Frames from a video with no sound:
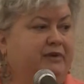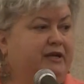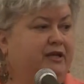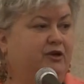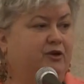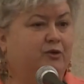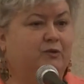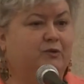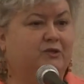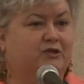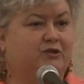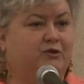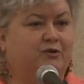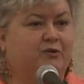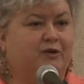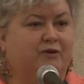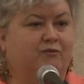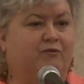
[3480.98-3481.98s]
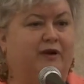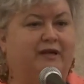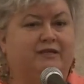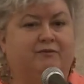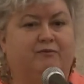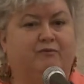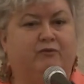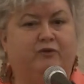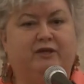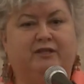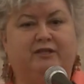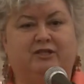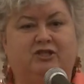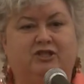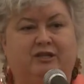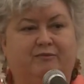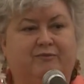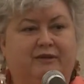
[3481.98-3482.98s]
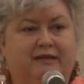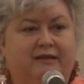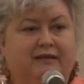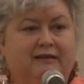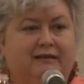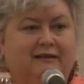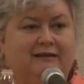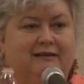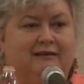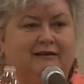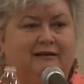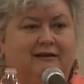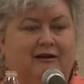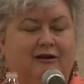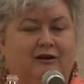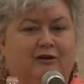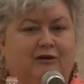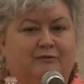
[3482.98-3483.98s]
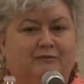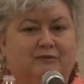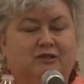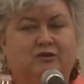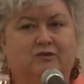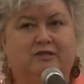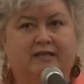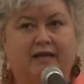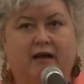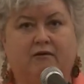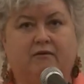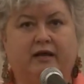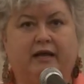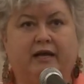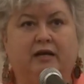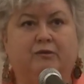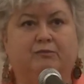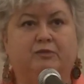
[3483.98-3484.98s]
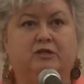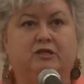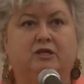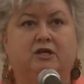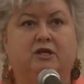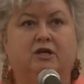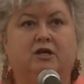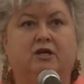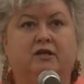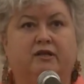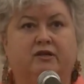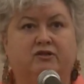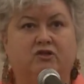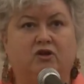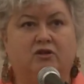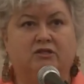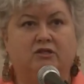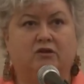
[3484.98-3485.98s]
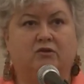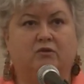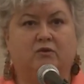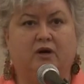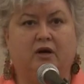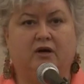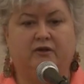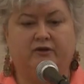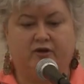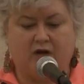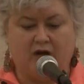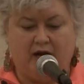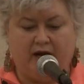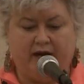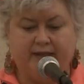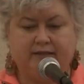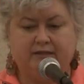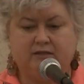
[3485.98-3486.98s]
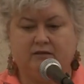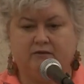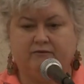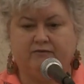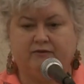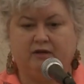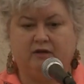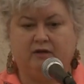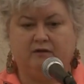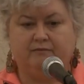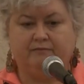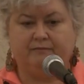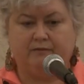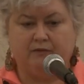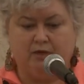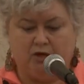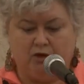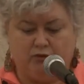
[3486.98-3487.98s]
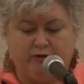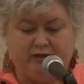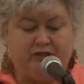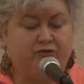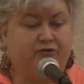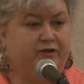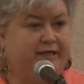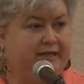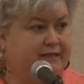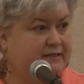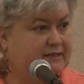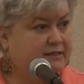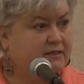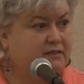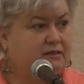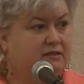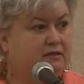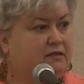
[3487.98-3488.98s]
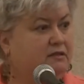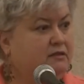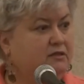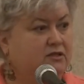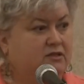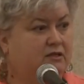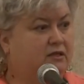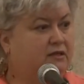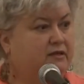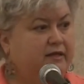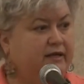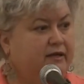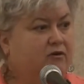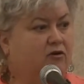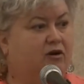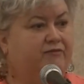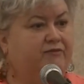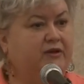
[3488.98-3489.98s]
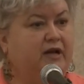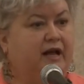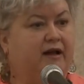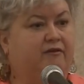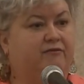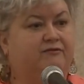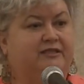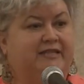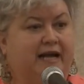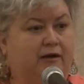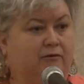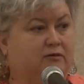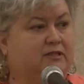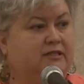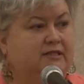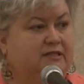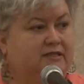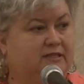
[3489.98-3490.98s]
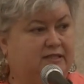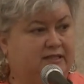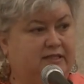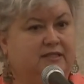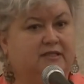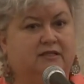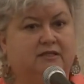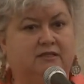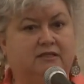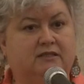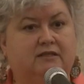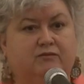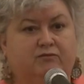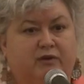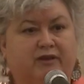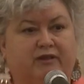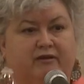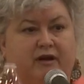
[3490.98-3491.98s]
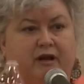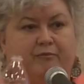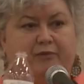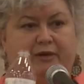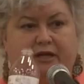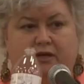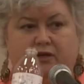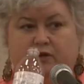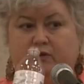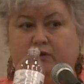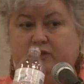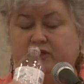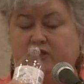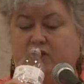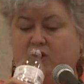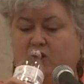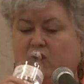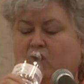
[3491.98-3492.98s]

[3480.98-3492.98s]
being used, so you can rent them really cheaply. So scout camps. There's also other kinds of retreats that often have down seasons where they're not being used.